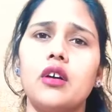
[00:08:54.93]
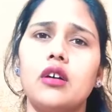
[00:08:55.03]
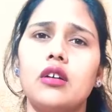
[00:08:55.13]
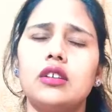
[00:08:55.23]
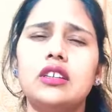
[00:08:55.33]

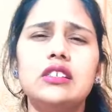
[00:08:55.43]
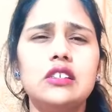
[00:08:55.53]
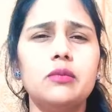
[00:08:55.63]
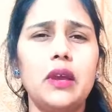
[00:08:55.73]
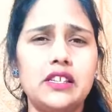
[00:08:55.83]
a
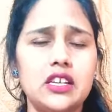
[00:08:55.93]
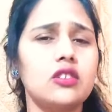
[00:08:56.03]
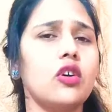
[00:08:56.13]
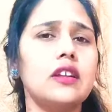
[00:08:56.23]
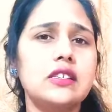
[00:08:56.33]
little
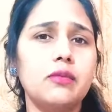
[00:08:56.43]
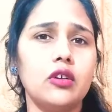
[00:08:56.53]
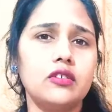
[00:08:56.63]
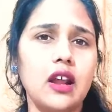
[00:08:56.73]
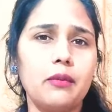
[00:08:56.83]
basic knowledge
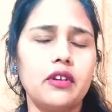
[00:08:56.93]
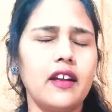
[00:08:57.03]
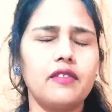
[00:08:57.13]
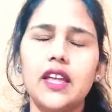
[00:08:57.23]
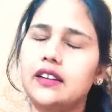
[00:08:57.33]
about grammar,
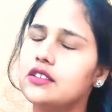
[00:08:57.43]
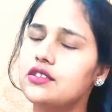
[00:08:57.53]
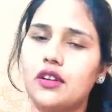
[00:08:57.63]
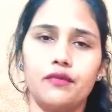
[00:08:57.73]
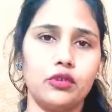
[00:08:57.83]
and that is
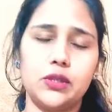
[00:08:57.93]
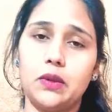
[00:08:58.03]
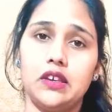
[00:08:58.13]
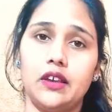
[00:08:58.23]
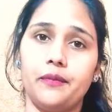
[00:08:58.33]
enough for
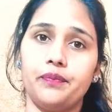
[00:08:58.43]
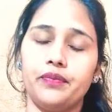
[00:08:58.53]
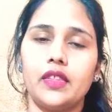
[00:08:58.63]
speaking.